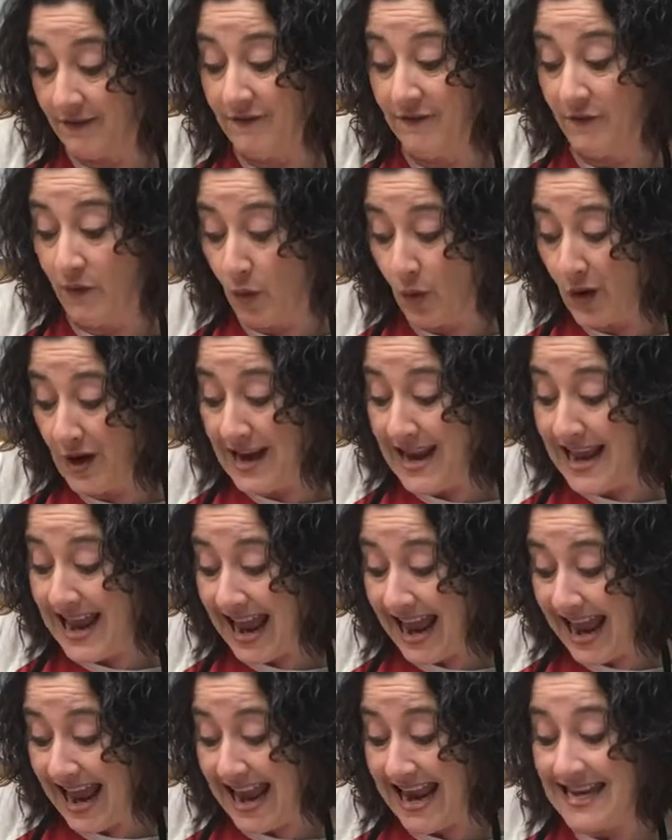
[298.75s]

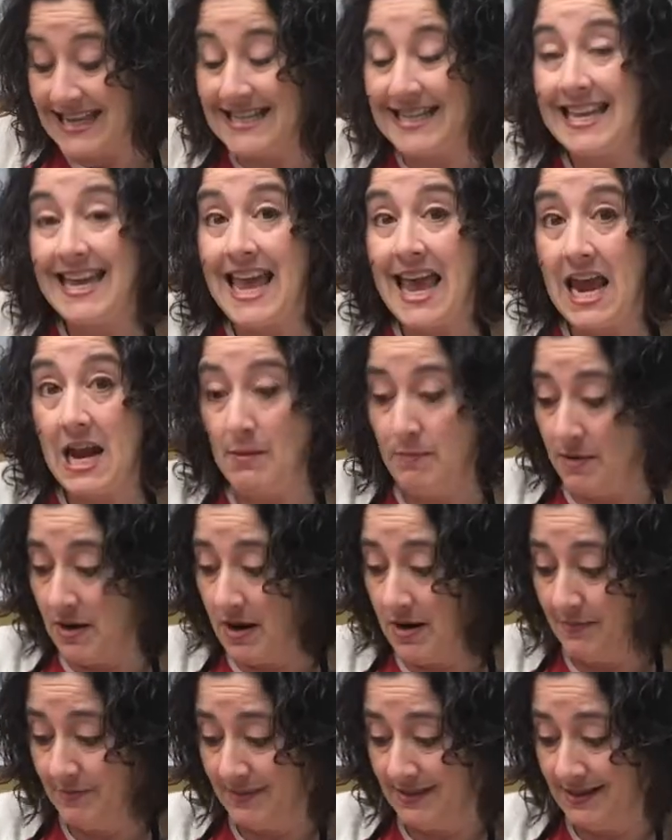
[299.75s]
48 cake
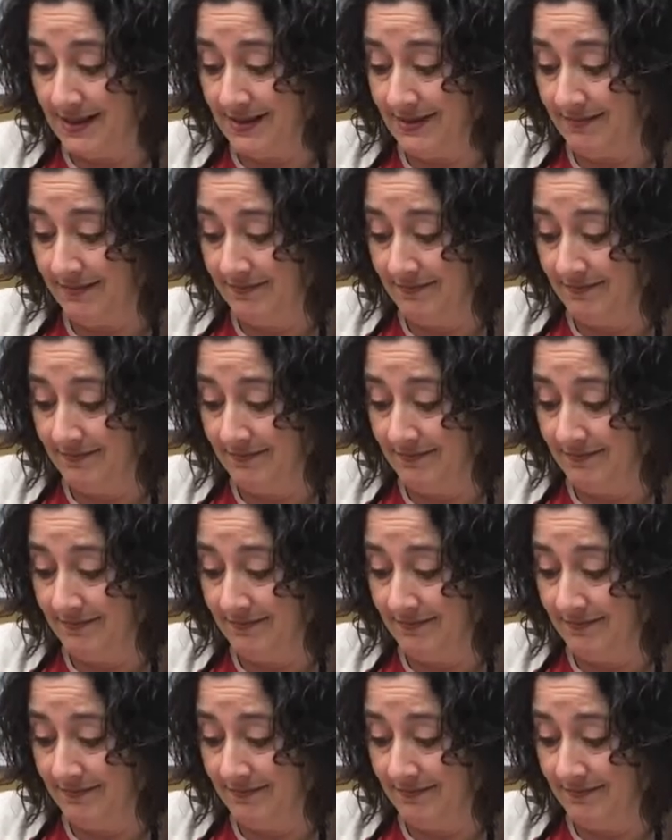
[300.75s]
pops.